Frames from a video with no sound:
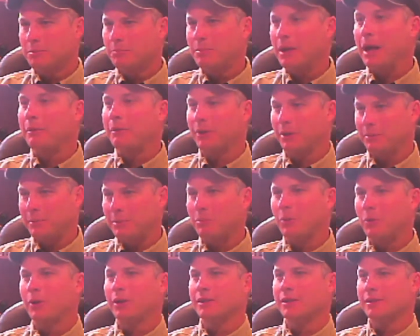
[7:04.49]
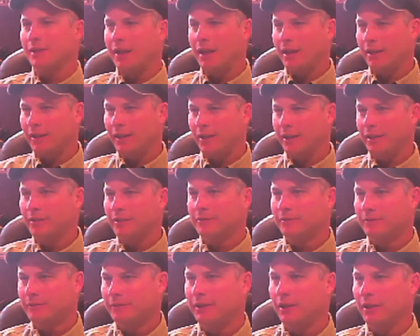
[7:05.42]
Probably going to be more consolidated.
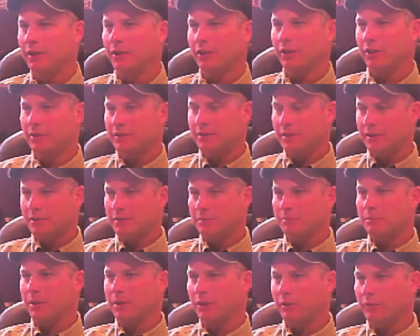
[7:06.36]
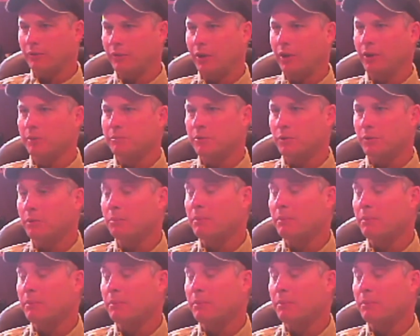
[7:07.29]
You're going to see some bigger farms, or